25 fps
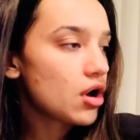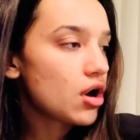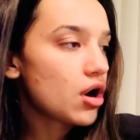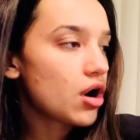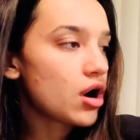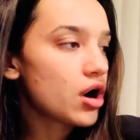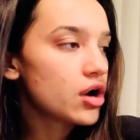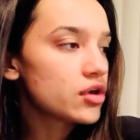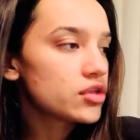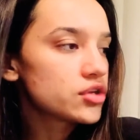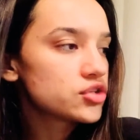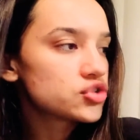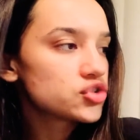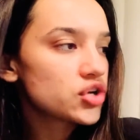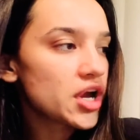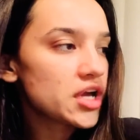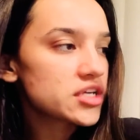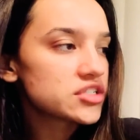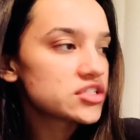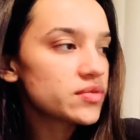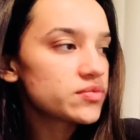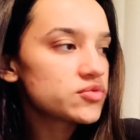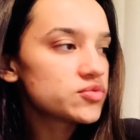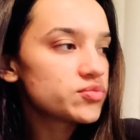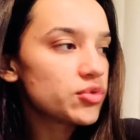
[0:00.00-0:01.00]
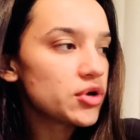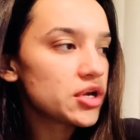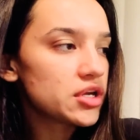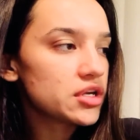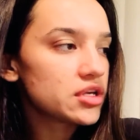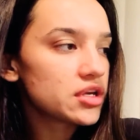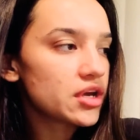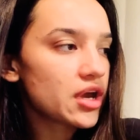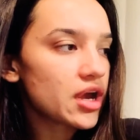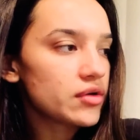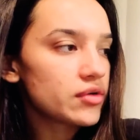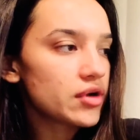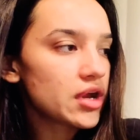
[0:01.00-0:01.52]
are the triceps
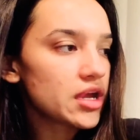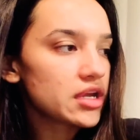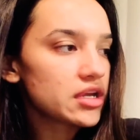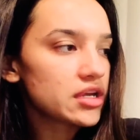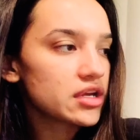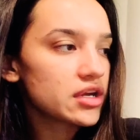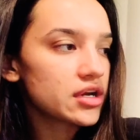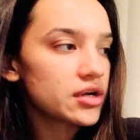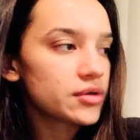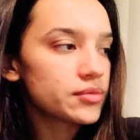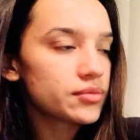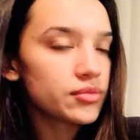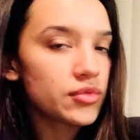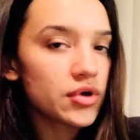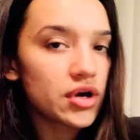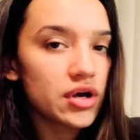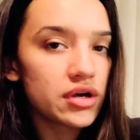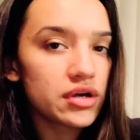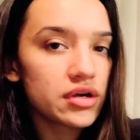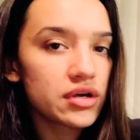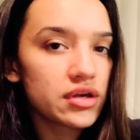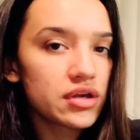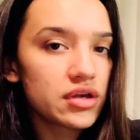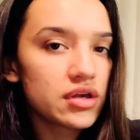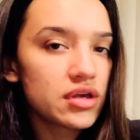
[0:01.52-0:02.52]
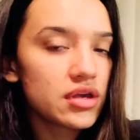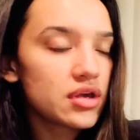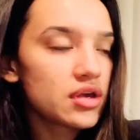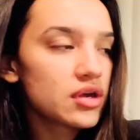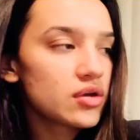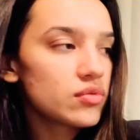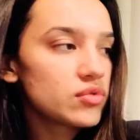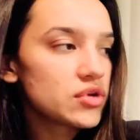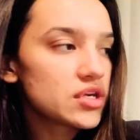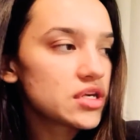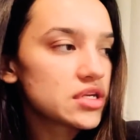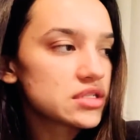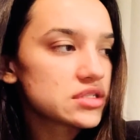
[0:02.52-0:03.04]
brachii right here.
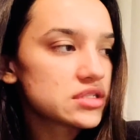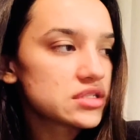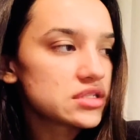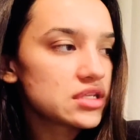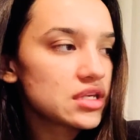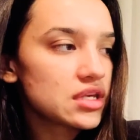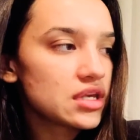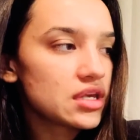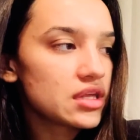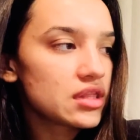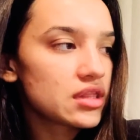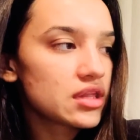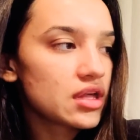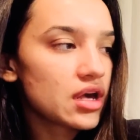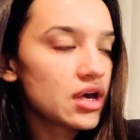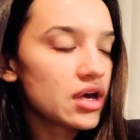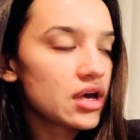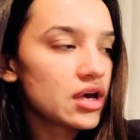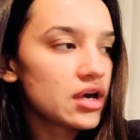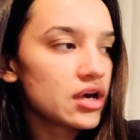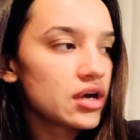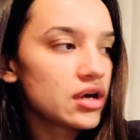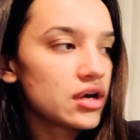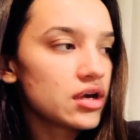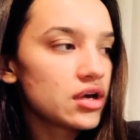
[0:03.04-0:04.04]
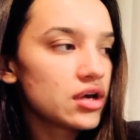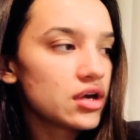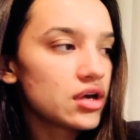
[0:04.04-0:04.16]
We can see the